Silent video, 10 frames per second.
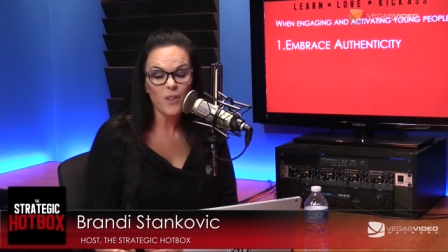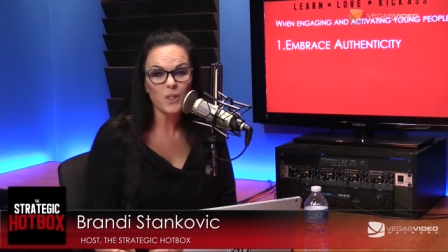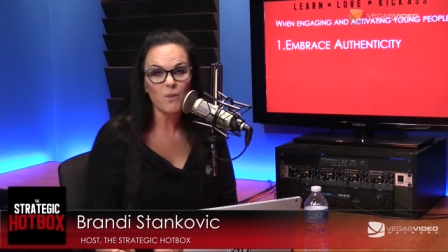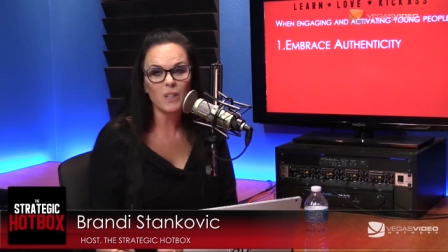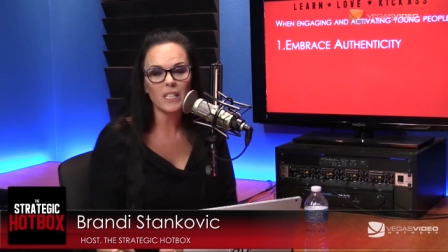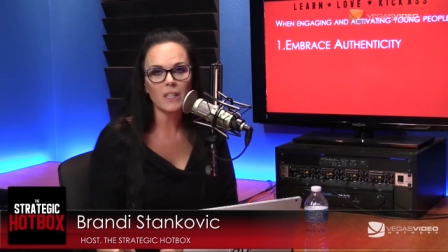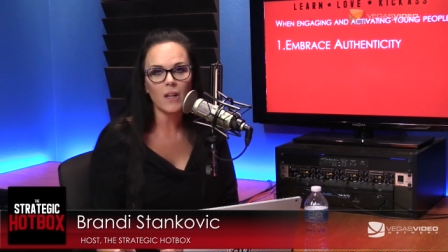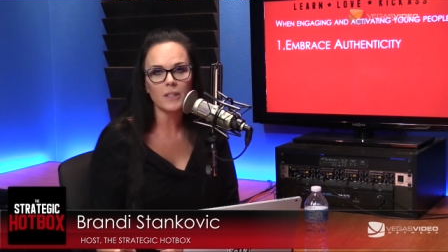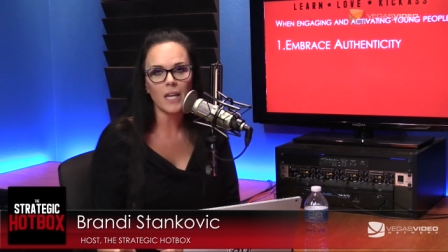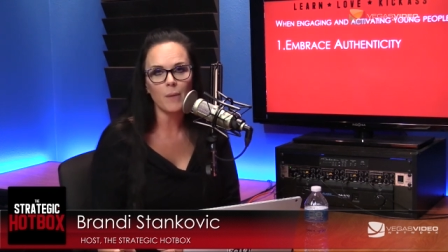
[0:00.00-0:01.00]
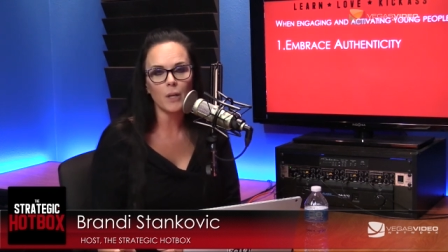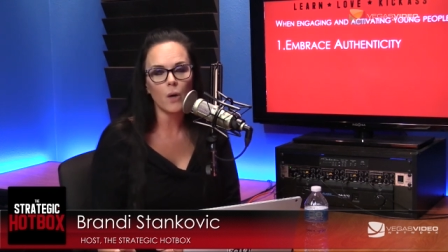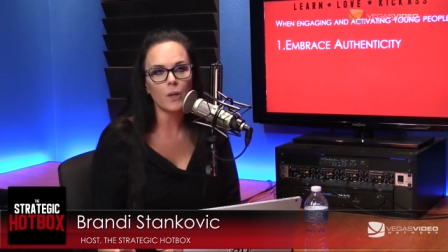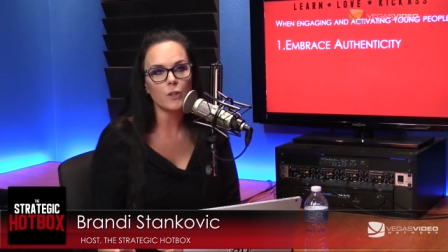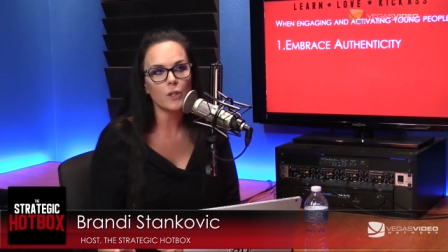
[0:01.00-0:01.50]
It was a really long time
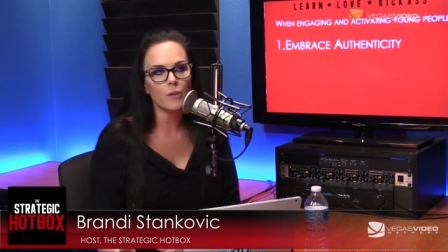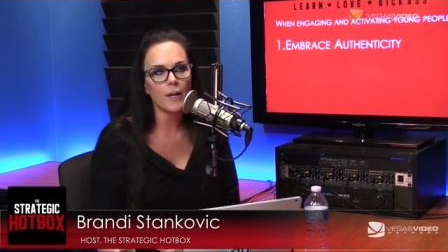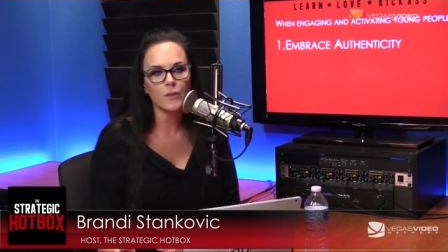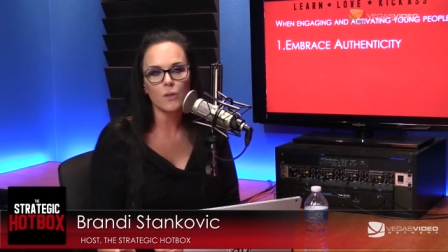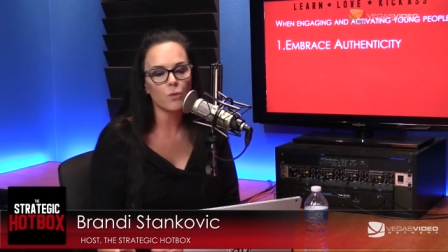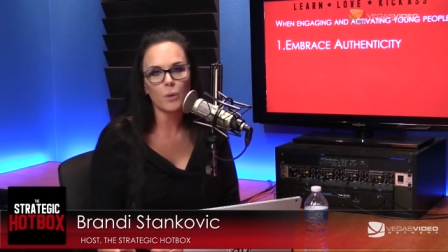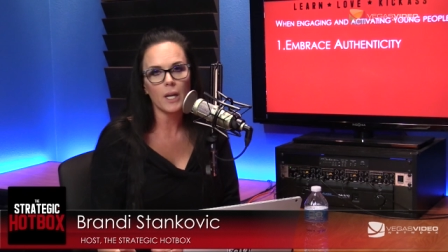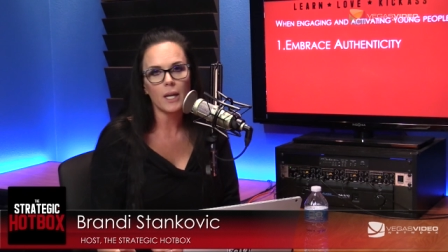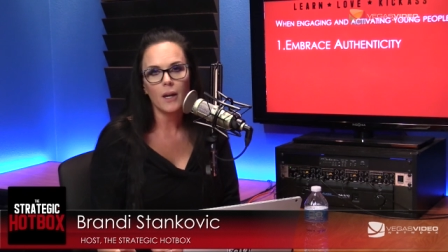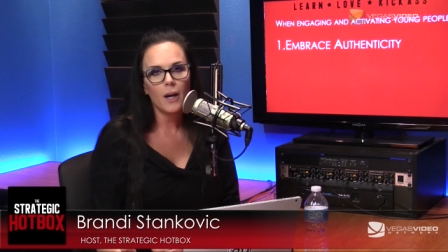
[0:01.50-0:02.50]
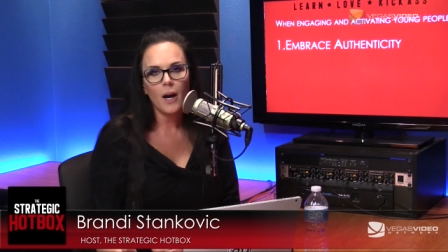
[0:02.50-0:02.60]
ago. And in 2003,